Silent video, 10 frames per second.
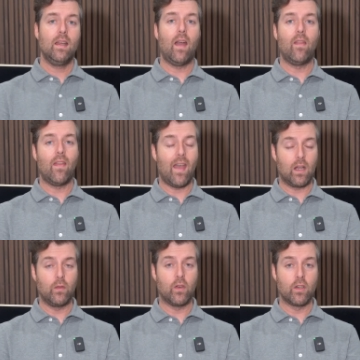And then that
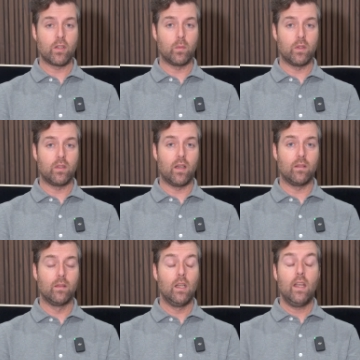conversion was done.
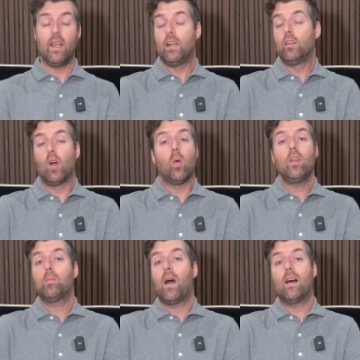It is
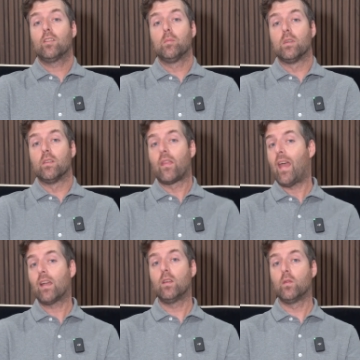always possible that
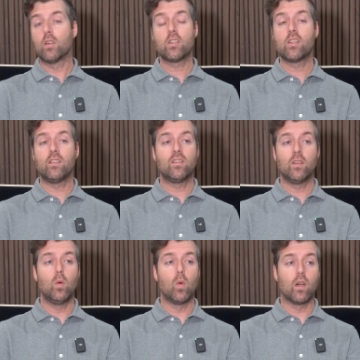that conversion
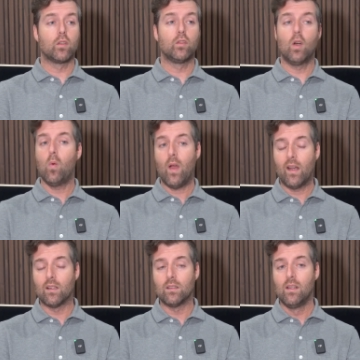still works so
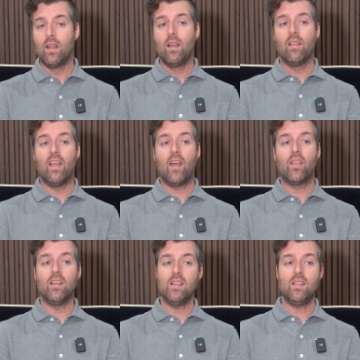well that
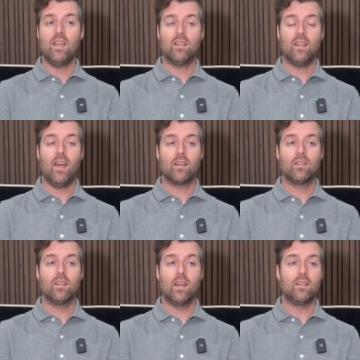the D T S
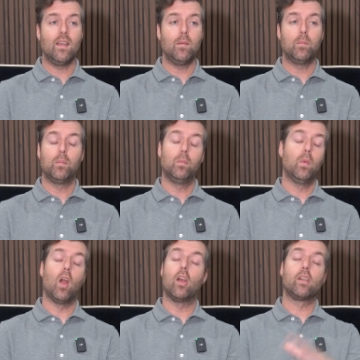X, as a
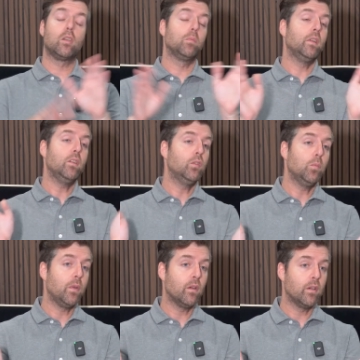arguably
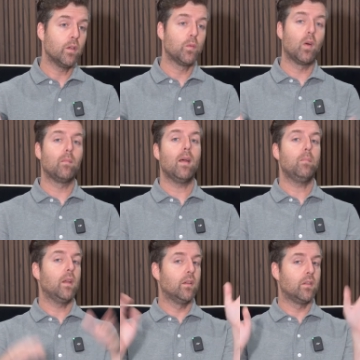superior
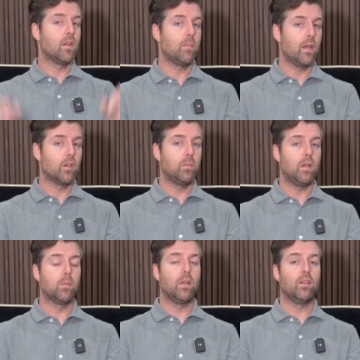format because of the better
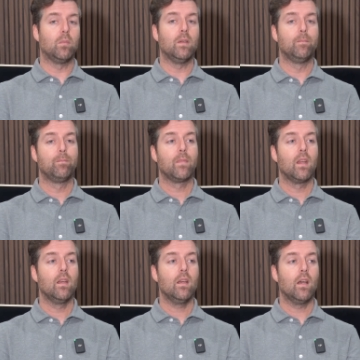speaker placement,
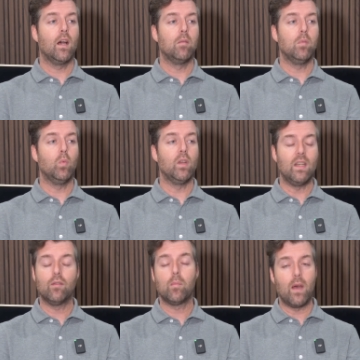um, would
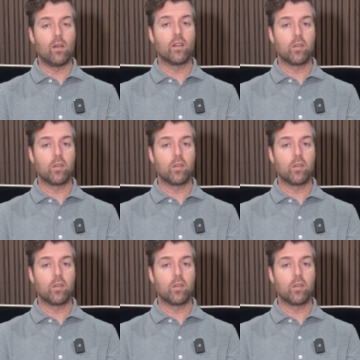give a better